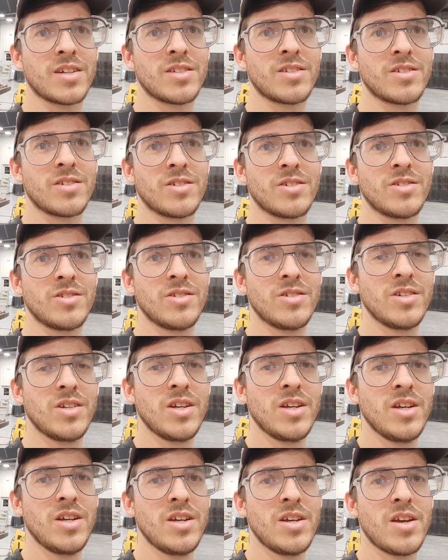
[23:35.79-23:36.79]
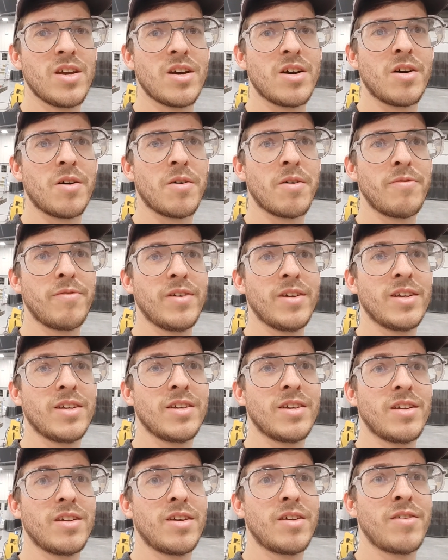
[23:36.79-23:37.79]
So
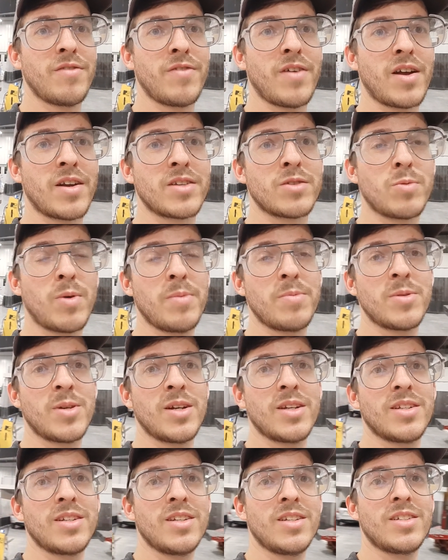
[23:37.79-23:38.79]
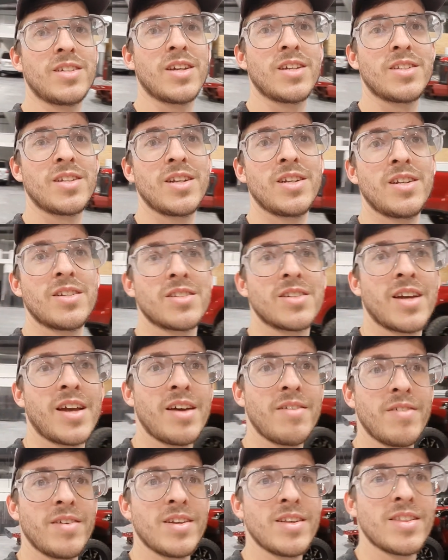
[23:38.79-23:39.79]
if on his website he says that he doesn't
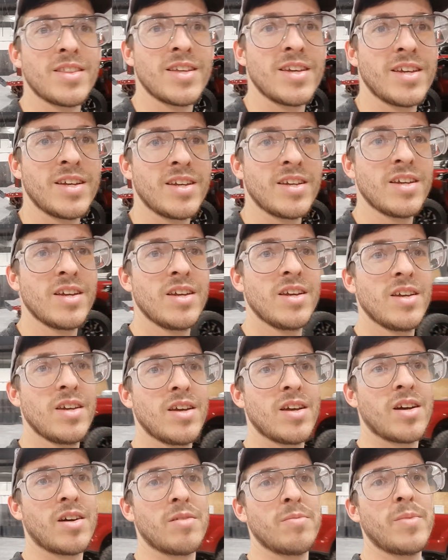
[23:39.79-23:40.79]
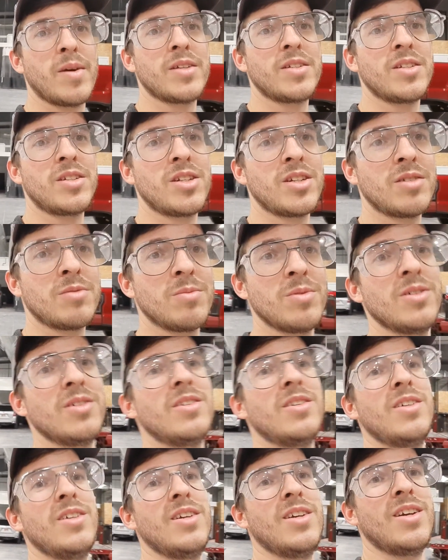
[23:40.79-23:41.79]
have anything, message him
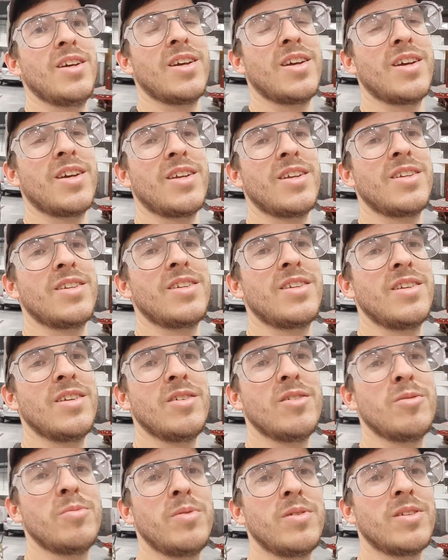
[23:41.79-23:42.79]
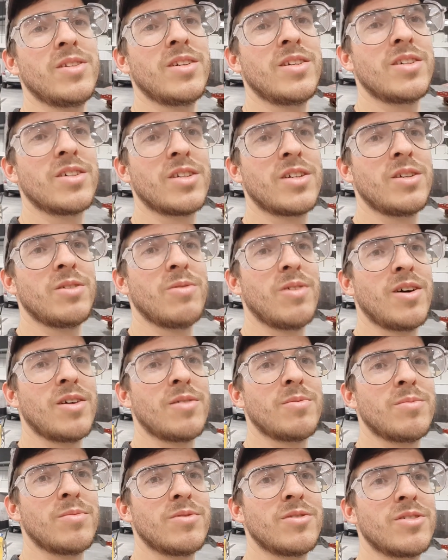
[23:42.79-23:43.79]
and he'll be able to hook you
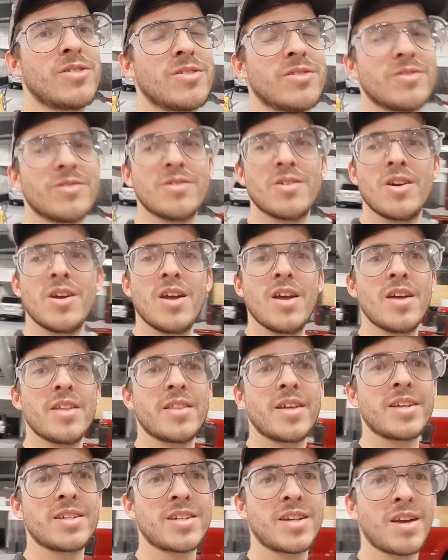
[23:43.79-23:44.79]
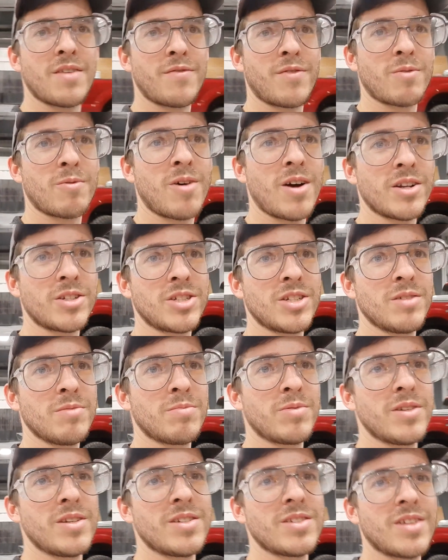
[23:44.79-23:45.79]
up. So thanks again for watching.
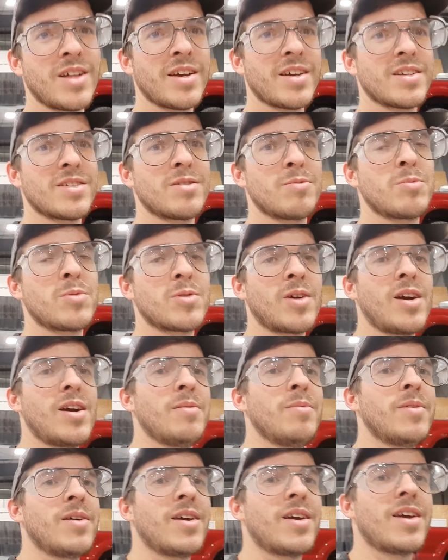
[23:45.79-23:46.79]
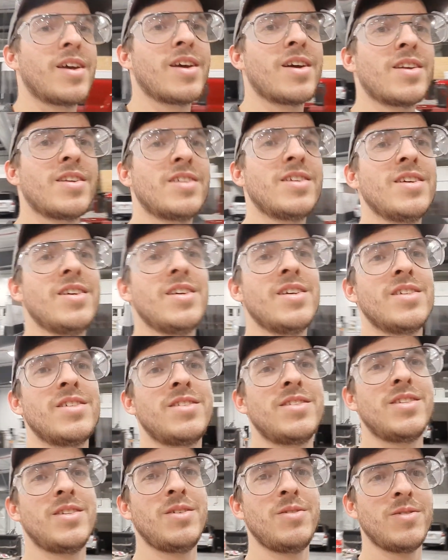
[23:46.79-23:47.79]
Please like and subscribe, and
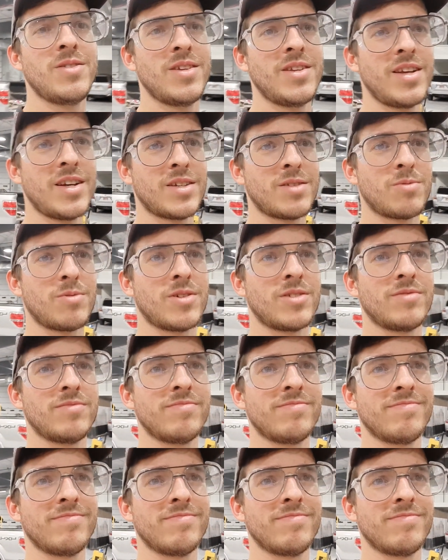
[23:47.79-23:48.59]
see you in the next one.